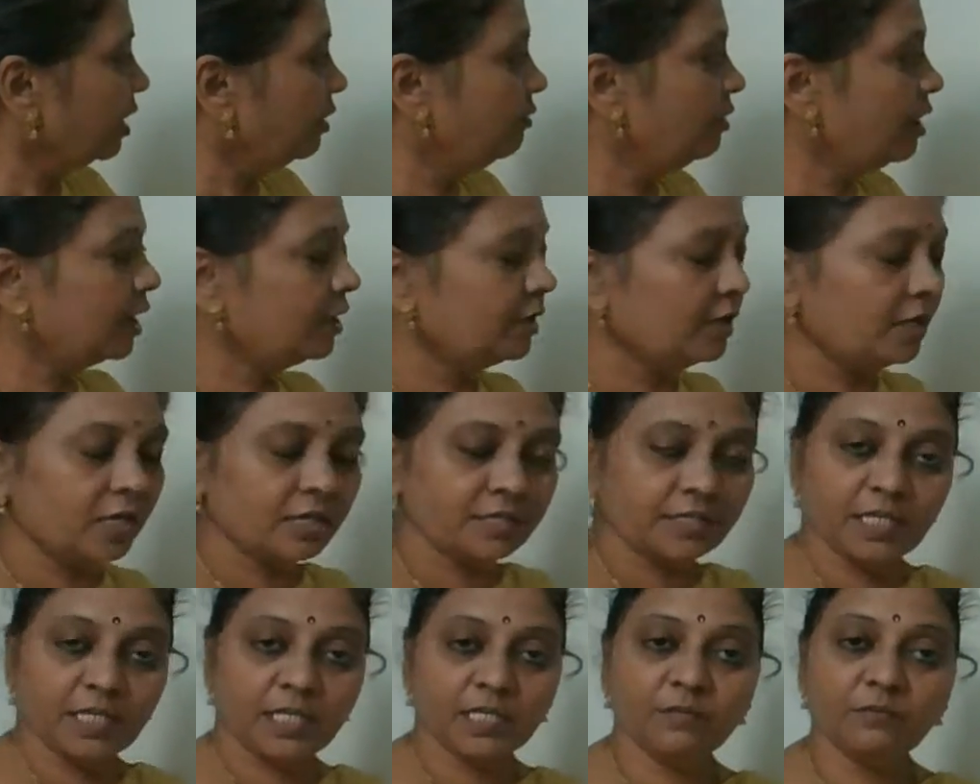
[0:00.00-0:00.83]

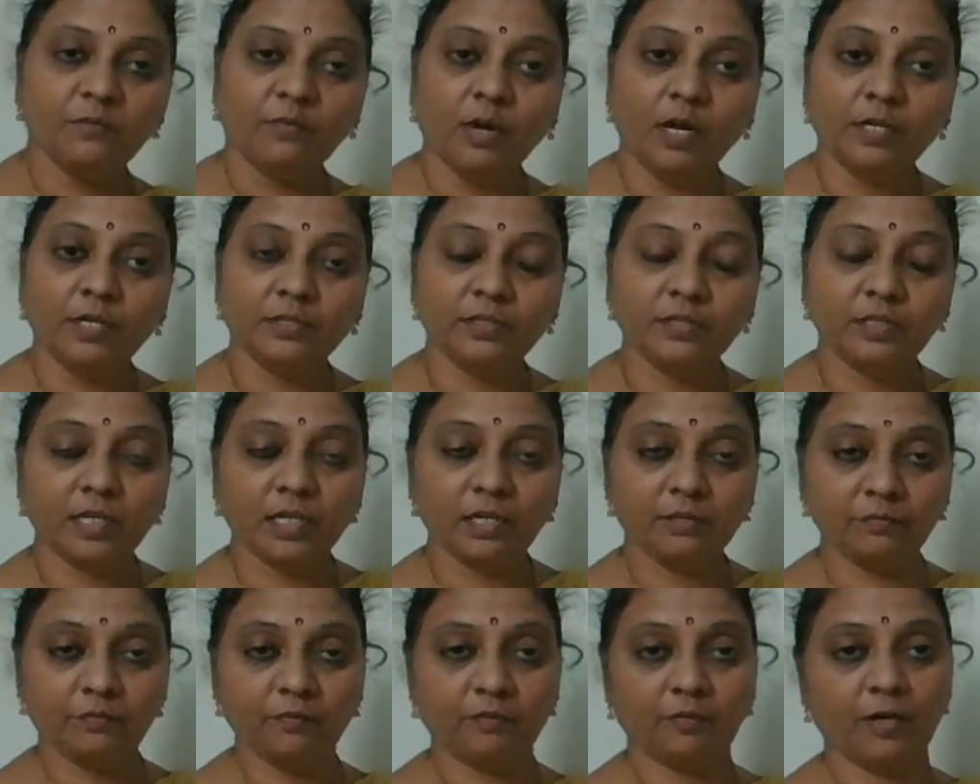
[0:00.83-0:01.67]
Varanasi is
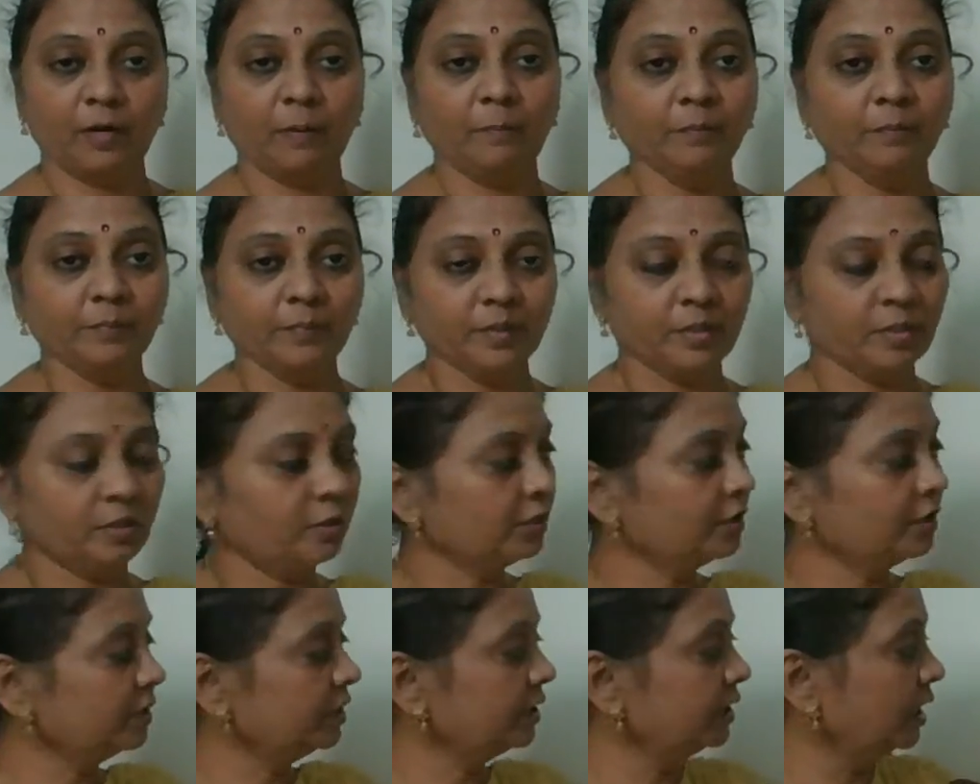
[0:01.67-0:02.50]
farther from
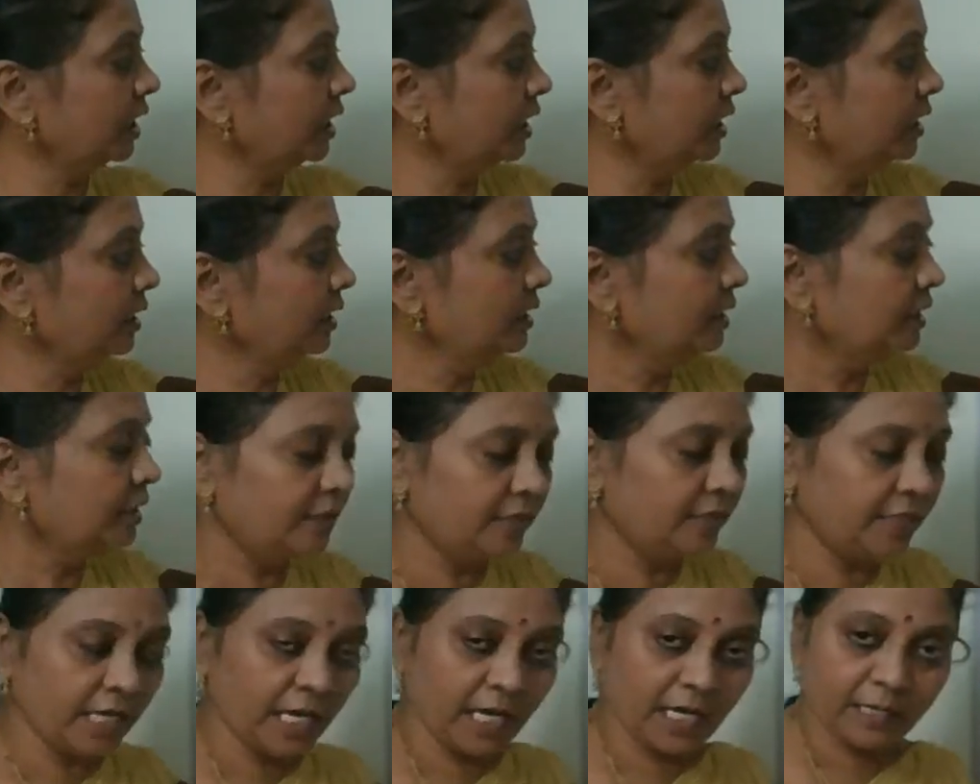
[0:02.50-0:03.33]
Kolkata
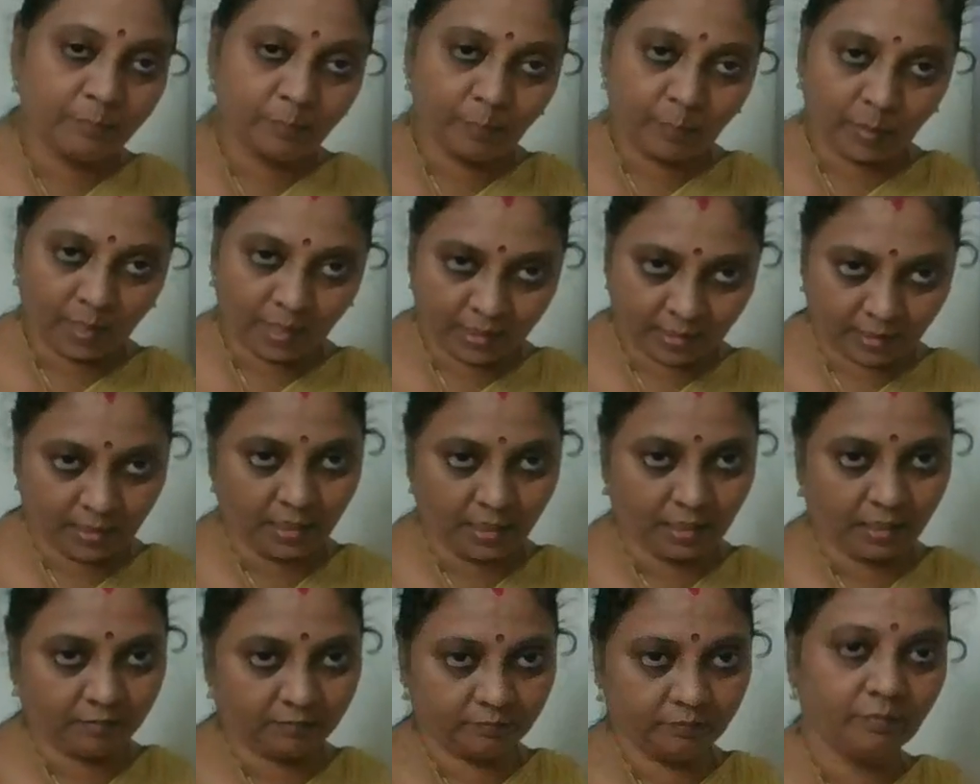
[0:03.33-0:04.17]
than
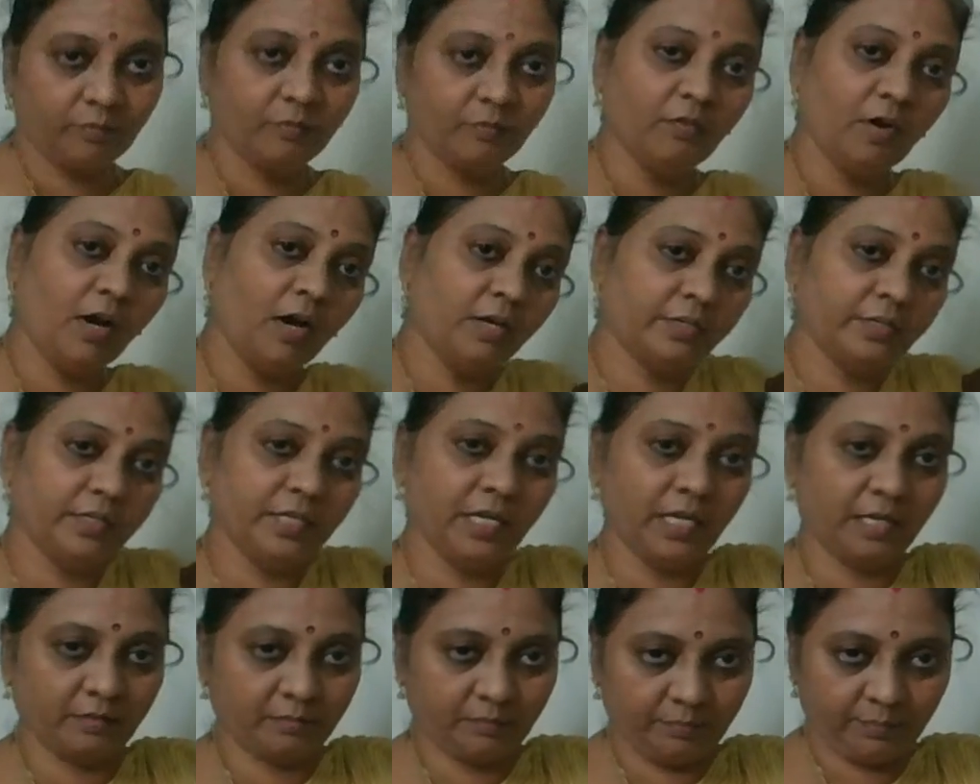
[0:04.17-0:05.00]
Patna.
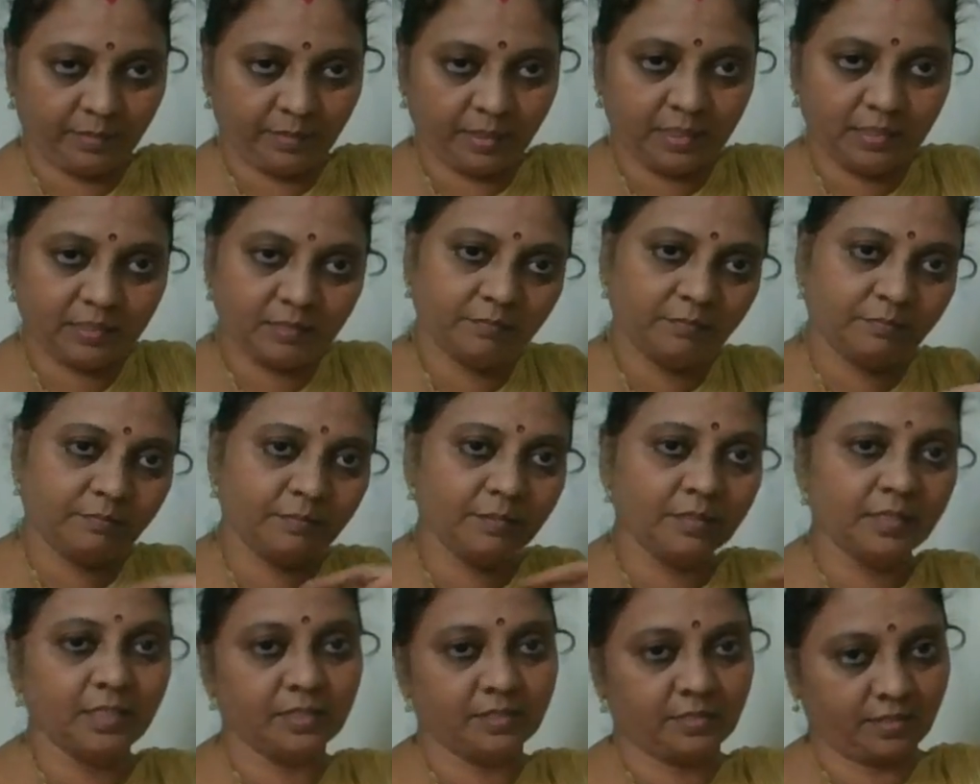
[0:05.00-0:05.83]
Farther means
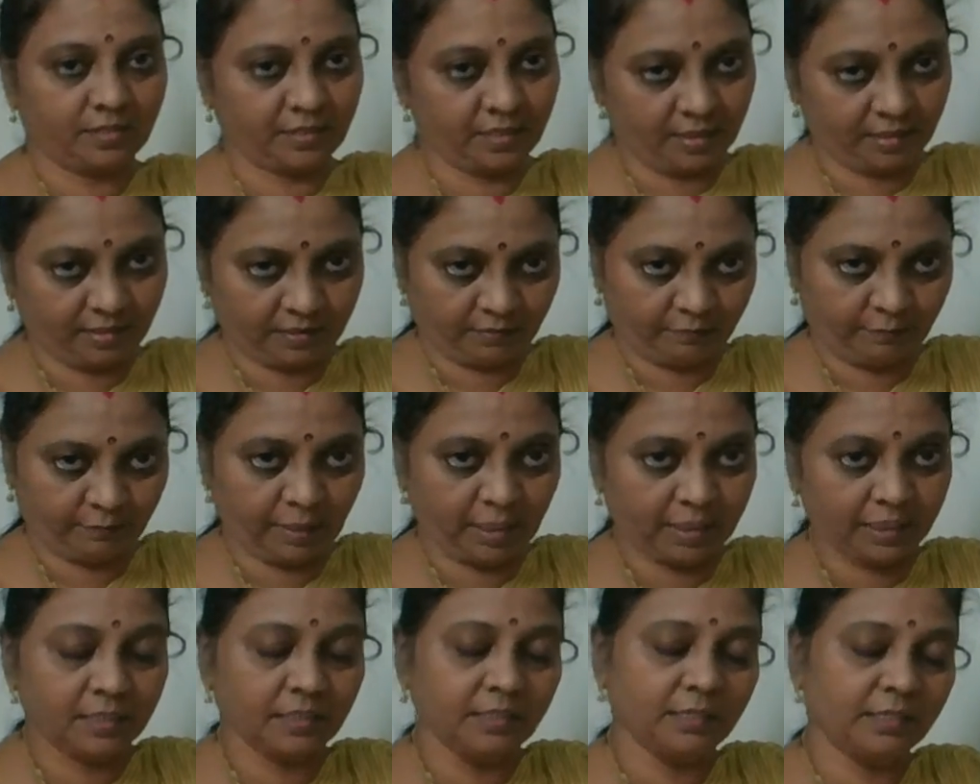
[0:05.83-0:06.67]
distance
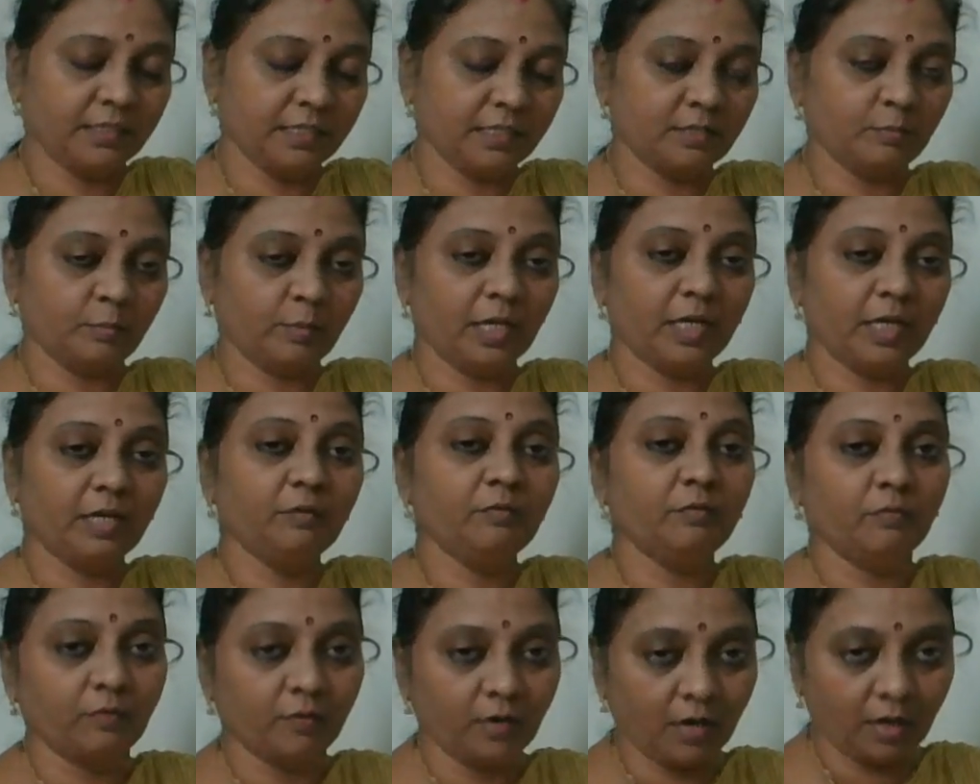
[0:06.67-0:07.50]
wise, it is very
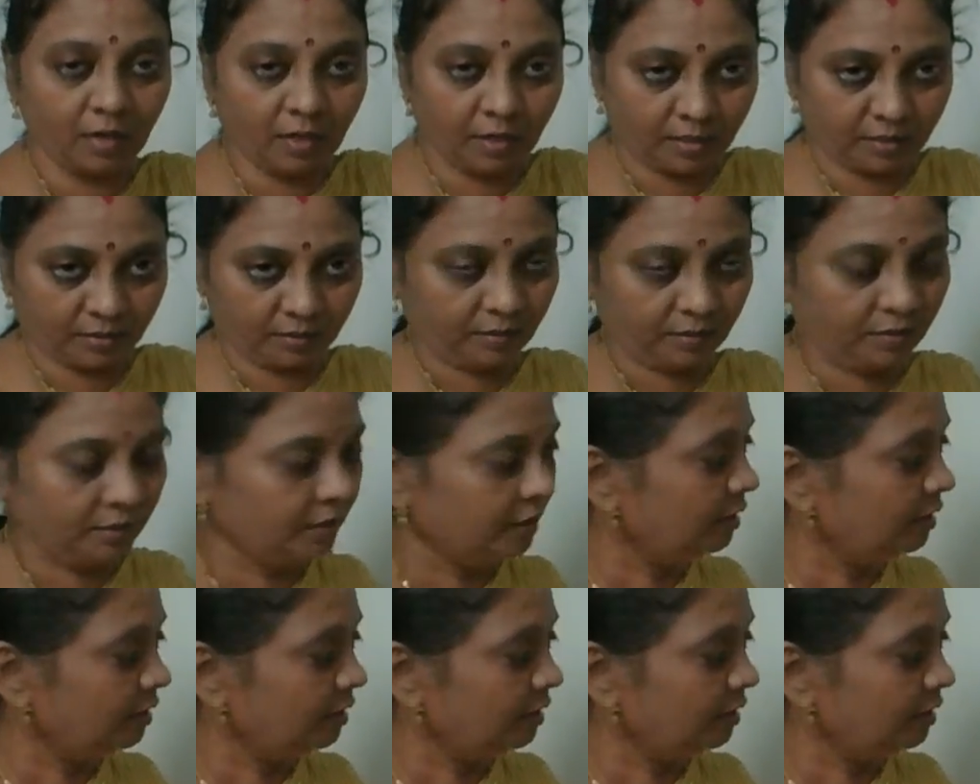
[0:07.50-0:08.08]
far.